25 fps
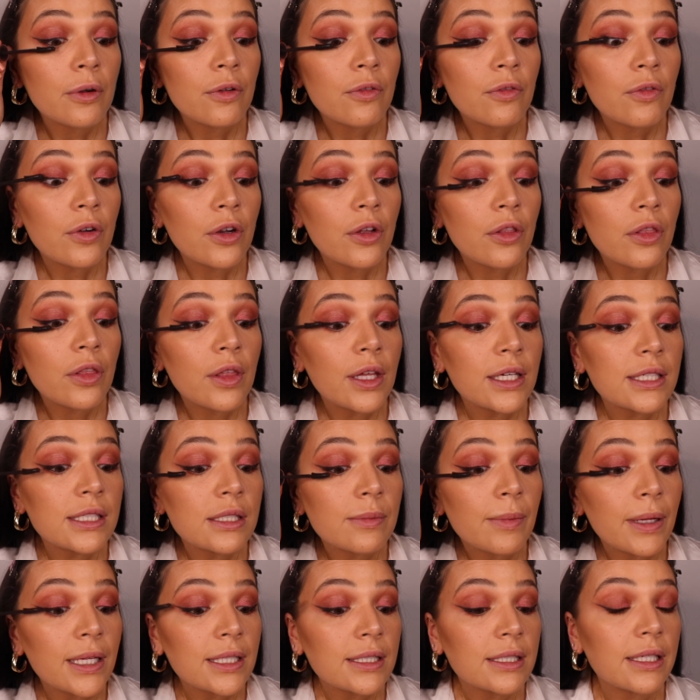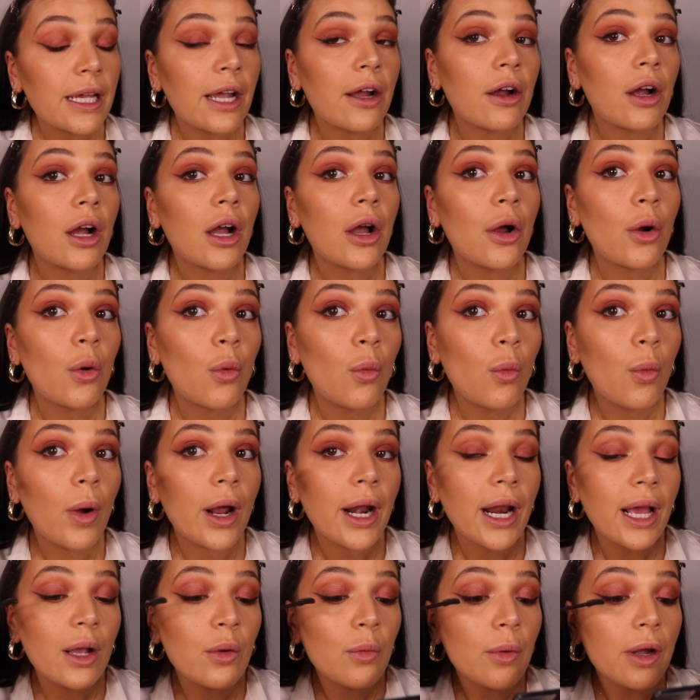prefer this mascara
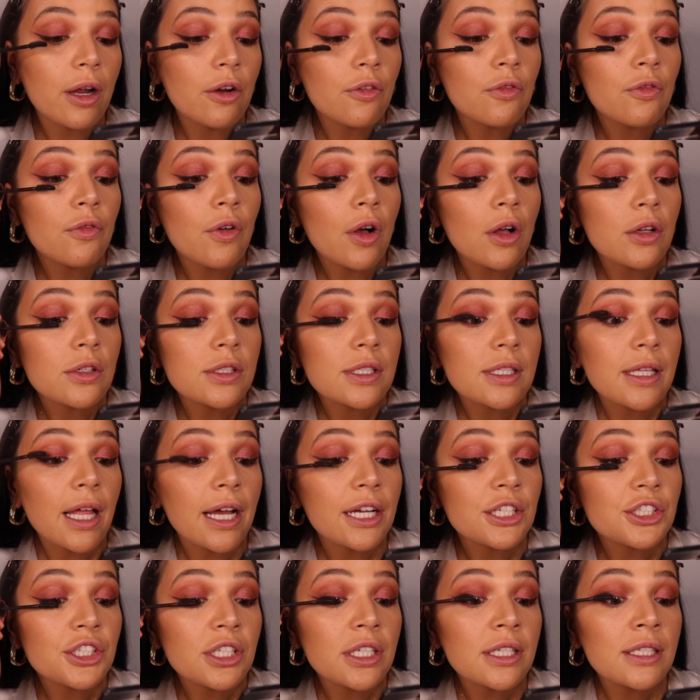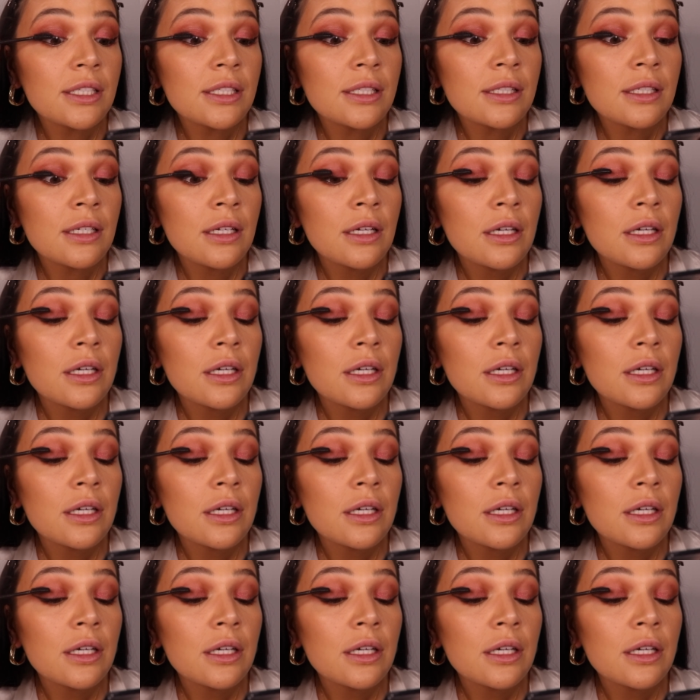when I wear false lashes.